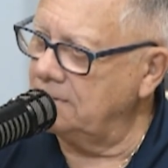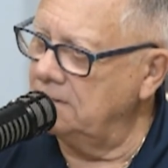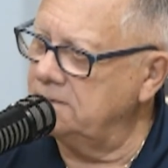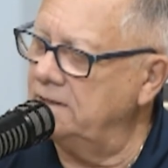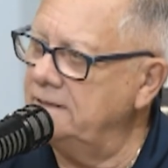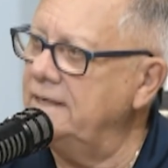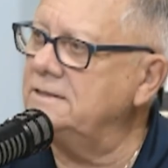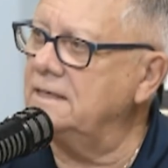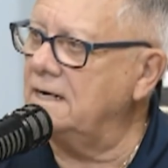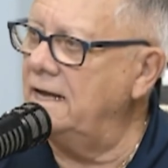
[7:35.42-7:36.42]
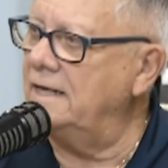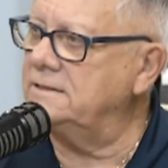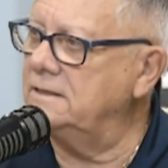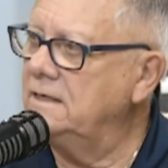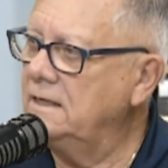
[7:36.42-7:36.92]
So the Dixie
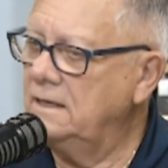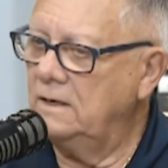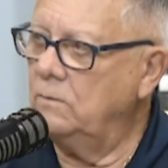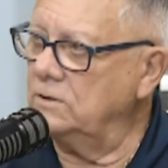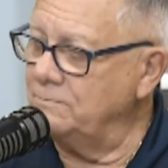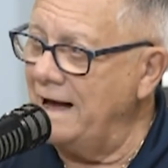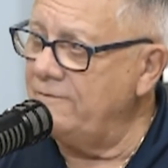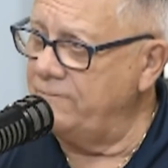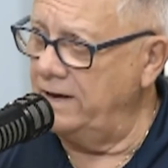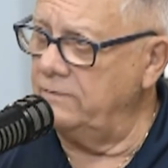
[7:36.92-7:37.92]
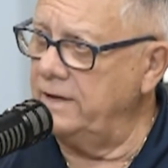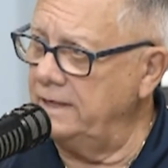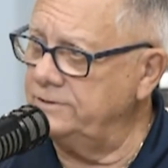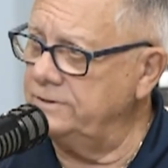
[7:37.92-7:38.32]
Classic was my foundation